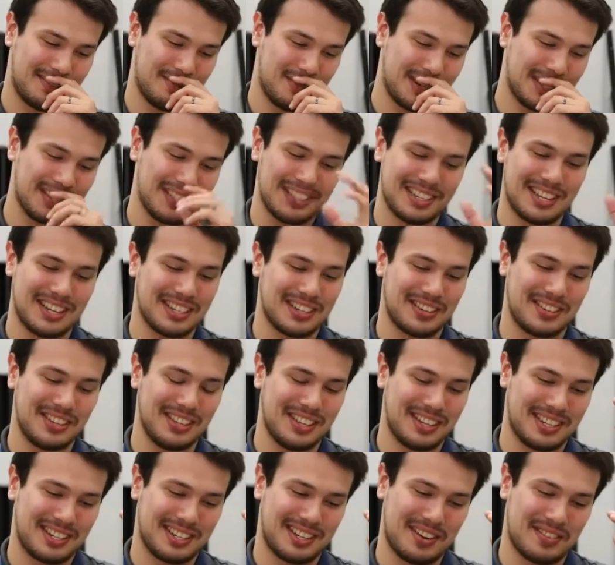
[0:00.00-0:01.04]
When I was in college, I
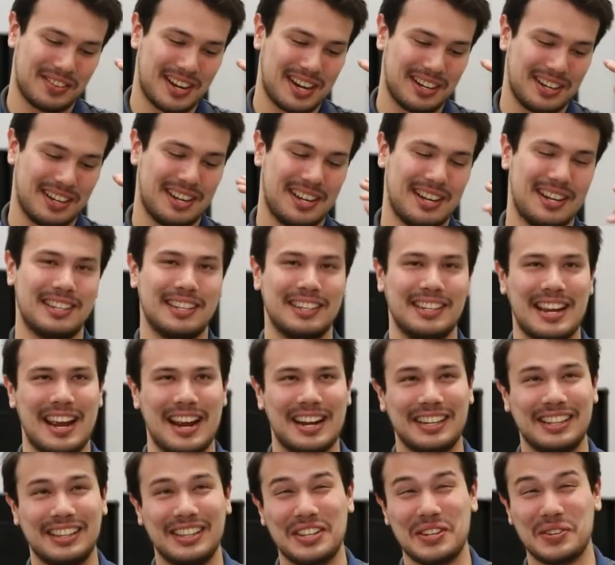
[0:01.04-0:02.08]
really just never had
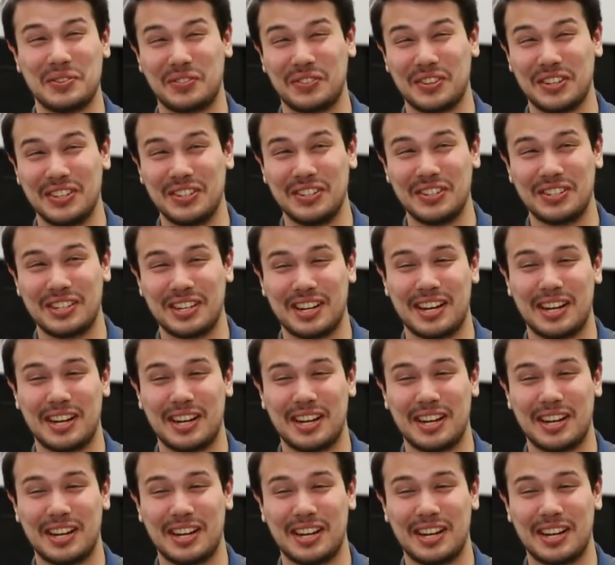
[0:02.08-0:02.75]
technically a real